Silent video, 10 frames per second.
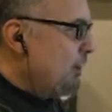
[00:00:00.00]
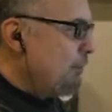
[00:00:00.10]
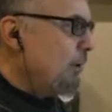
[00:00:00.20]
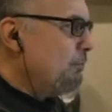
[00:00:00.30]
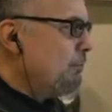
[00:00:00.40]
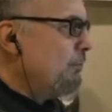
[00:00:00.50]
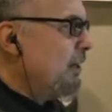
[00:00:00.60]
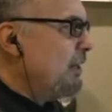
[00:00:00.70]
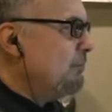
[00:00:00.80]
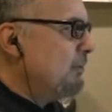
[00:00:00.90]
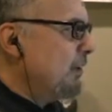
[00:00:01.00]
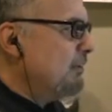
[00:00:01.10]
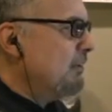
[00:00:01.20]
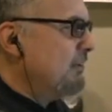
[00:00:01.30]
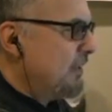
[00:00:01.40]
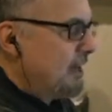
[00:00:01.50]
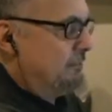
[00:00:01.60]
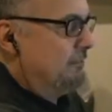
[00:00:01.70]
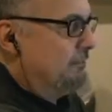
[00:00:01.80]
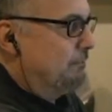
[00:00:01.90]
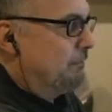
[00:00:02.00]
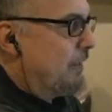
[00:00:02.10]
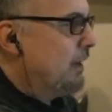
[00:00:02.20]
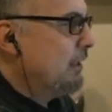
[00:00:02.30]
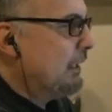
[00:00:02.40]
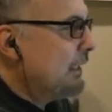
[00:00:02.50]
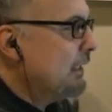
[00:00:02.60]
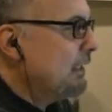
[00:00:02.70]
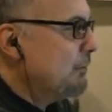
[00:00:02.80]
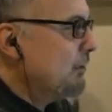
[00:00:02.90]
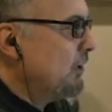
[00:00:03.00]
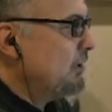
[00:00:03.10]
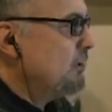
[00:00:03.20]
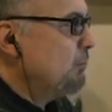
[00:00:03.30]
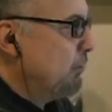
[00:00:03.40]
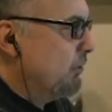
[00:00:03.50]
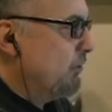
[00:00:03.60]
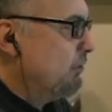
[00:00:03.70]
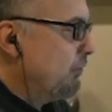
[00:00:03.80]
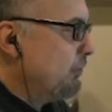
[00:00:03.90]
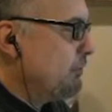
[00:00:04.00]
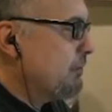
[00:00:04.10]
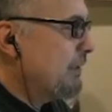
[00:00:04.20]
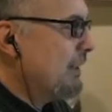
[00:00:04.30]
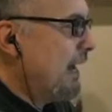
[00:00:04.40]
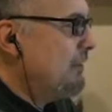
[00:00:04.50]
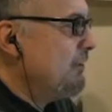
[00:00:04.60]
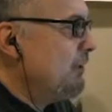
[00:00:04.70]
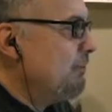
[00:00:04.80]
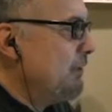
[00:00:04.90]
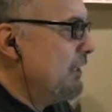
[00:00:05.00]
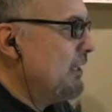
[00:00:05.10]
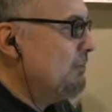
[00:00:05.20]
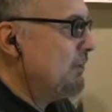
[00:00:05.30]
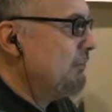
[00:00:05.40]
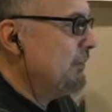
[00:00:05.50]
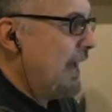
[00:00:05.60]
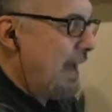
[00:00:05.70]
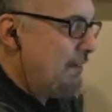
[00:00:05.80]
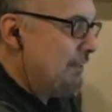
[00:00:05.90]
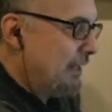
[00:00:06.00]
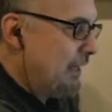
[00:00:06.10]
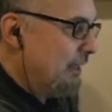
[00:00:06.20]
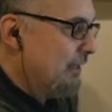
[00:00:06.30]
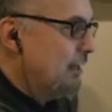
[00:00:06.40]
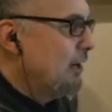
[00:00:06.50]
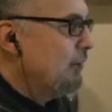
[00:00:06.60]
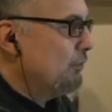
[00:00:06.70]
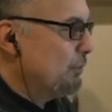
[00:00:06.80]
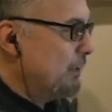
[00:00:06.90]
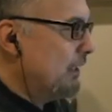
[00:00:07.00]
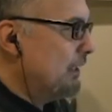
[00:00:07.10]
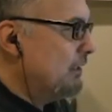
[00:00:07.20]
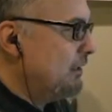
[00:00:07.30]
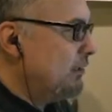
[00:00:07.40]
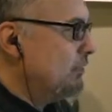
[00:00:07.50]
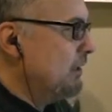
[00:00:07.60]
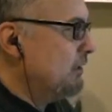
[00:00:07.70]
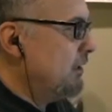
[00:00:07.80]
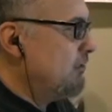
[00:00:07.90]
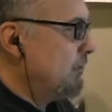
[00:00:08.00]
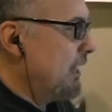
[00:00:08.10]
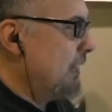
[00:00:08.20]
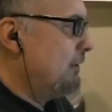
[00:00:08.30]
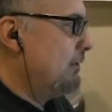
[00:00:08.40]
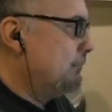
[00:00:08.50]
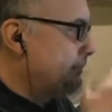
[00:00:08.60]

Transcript: both portray themselves as tough on illegal immigration and border enforcement, but neither can bring himself to advocate repealing the Cuban Adjustment Act.